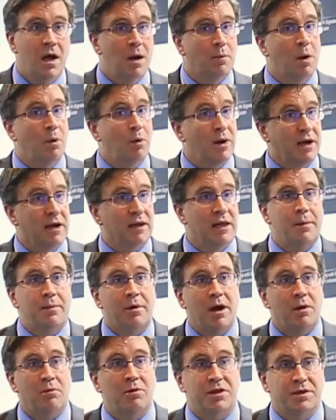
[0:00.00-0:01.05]
but we
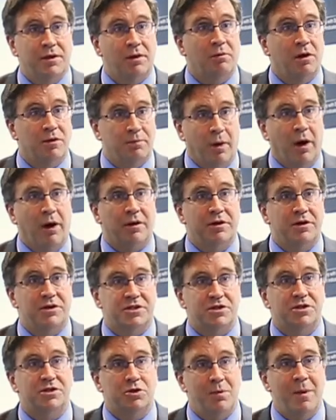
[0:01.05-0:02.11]
collaborate with partners
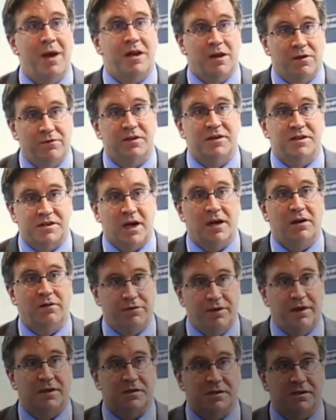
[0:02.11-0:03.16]
to do many of these kind of
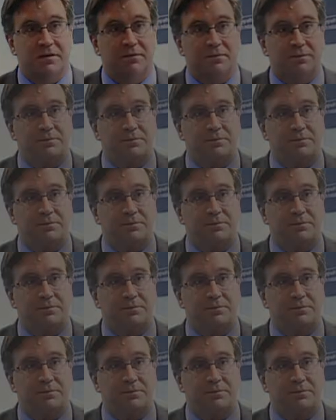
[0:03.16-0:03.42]
things.